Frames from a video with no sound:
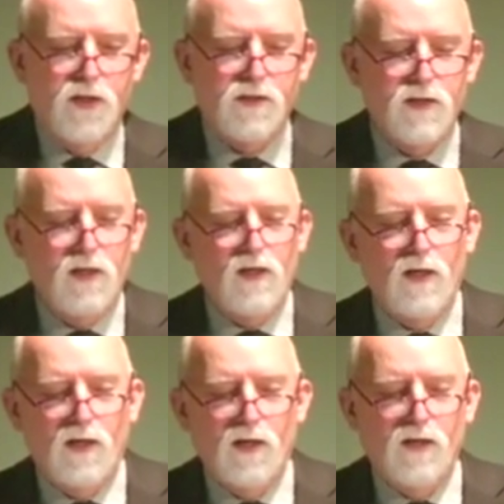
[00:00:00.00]
it, you
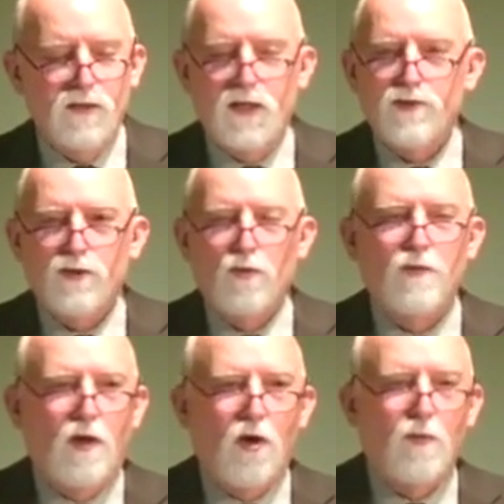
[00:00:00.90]
got to show
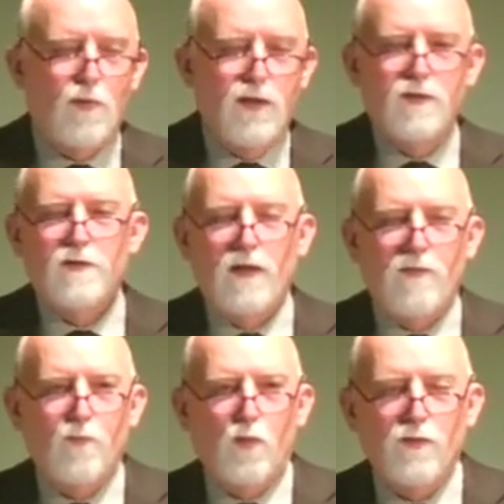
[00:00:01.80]
the automobiles, and you
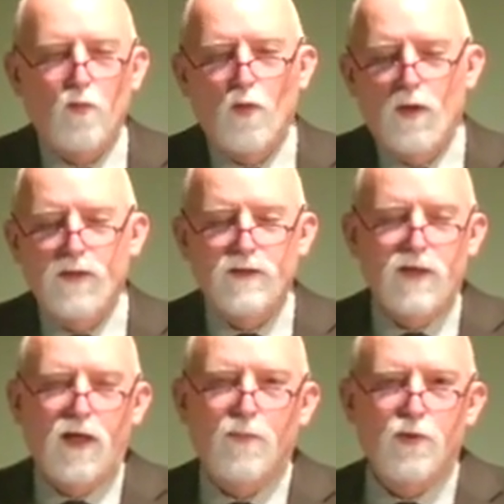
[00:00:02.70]
have more than one, is
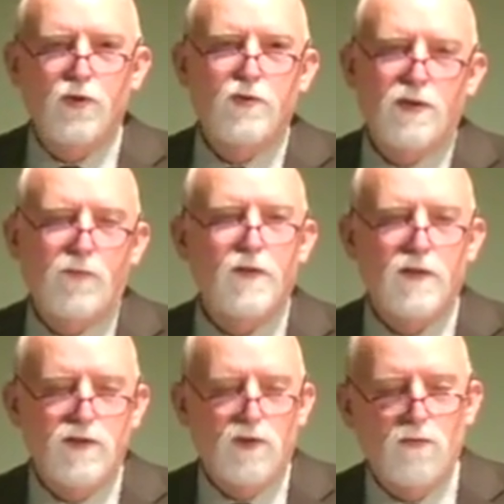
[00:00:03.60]
you got to produce something
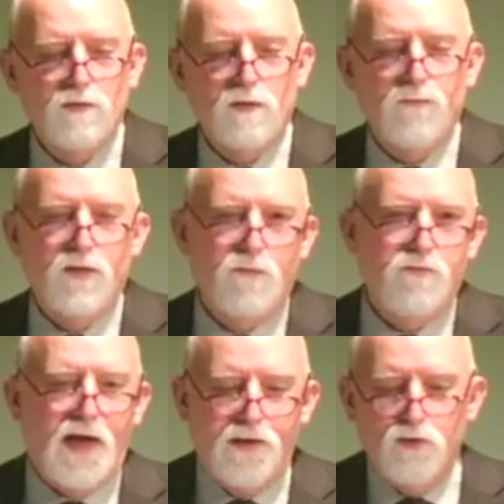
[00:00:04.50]
that shows the
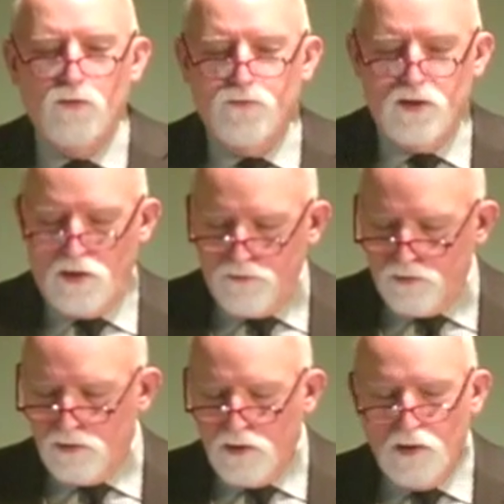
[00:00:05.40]
value of the
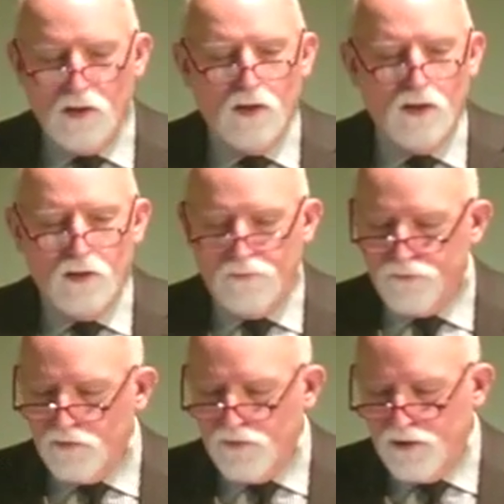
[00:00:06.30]
other
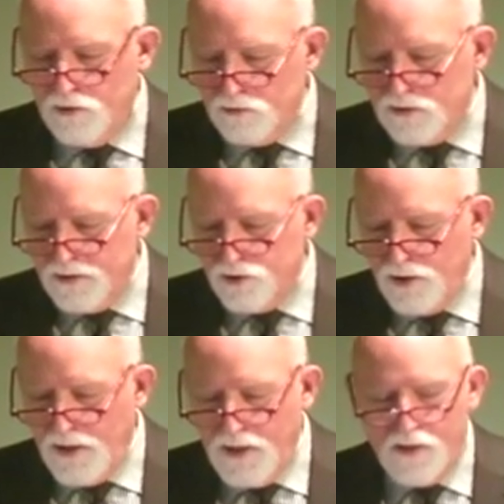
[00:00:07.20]
vehicles that
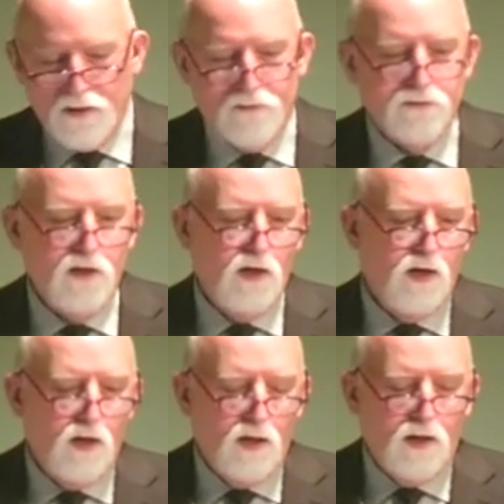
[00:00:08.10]
you have.
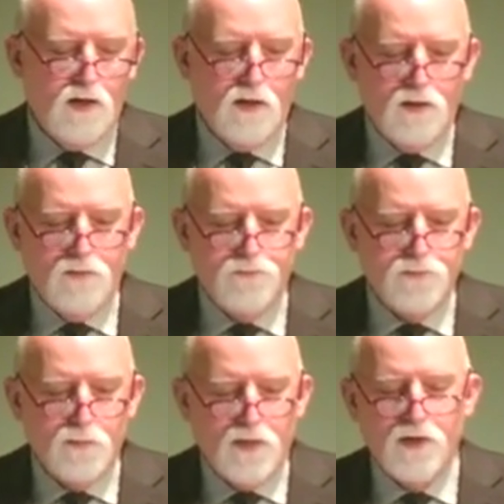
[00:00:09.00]

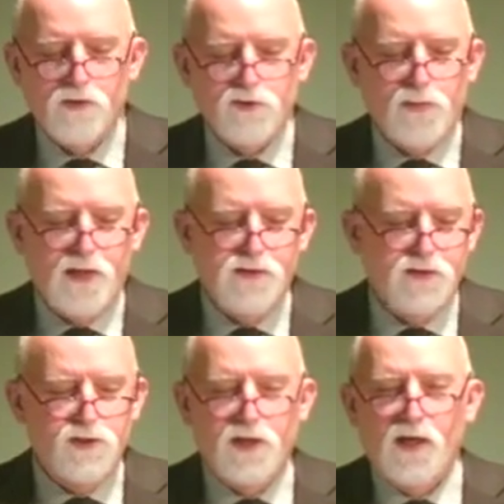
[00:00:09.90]
Burial
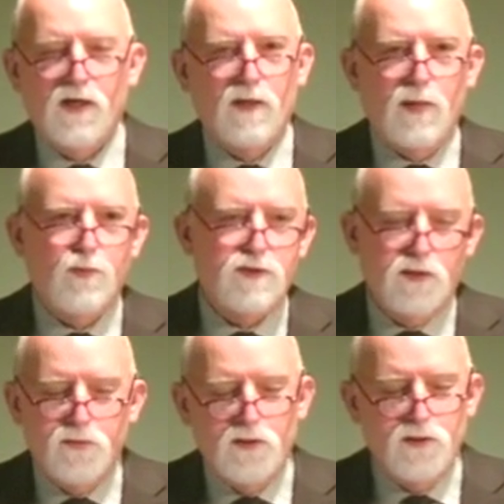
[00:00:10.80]
spaces, you got to come up with
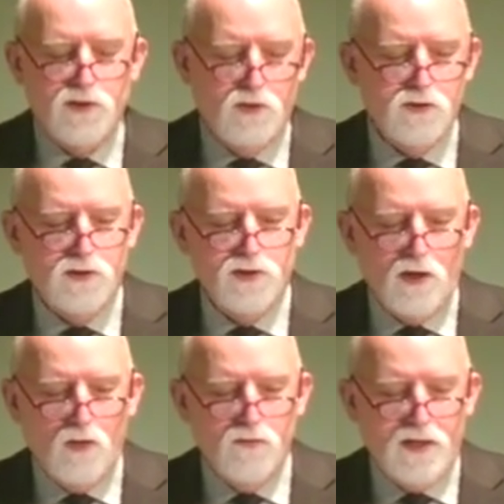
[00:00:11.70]
something that shows that
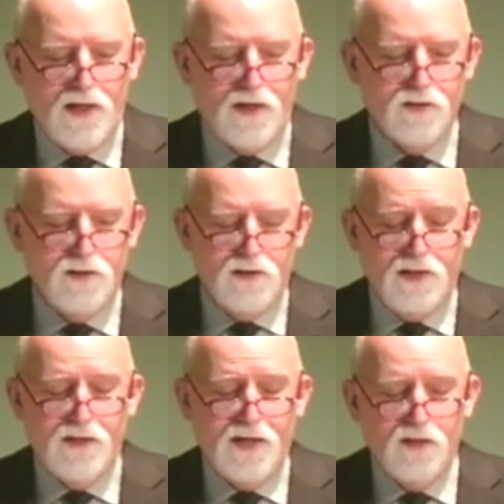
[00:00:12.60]
you own that, and
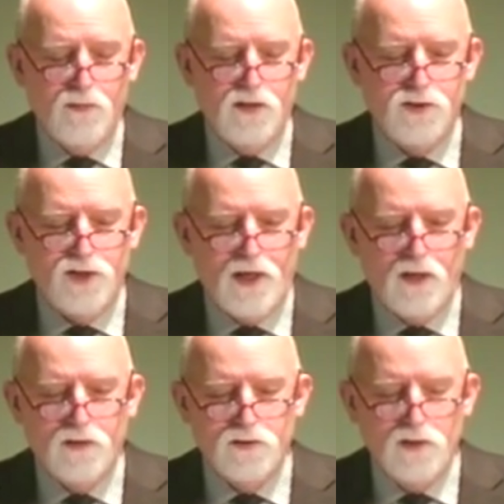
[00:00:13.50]
that can be a
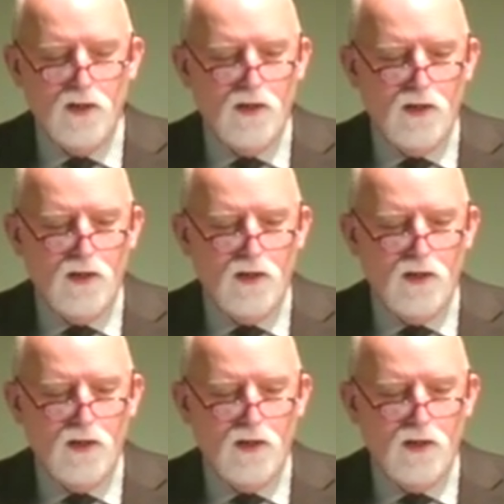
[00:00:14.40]
challenge.